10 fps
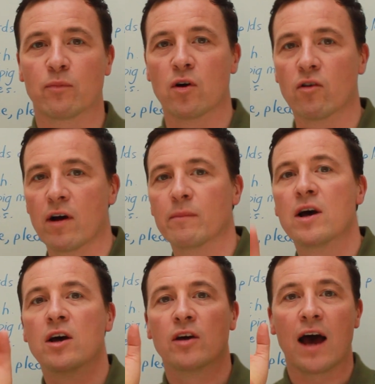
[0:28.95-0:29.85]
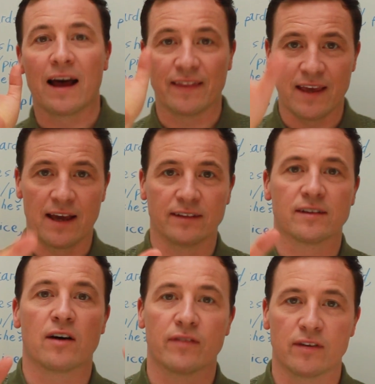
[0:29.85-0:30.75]
program at the end
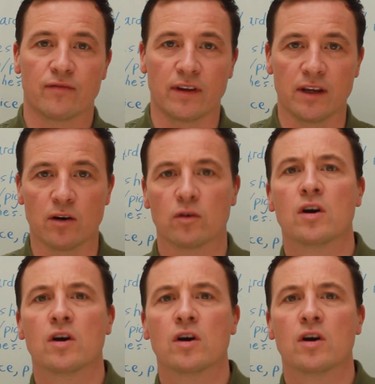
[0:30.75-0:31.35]
of this video.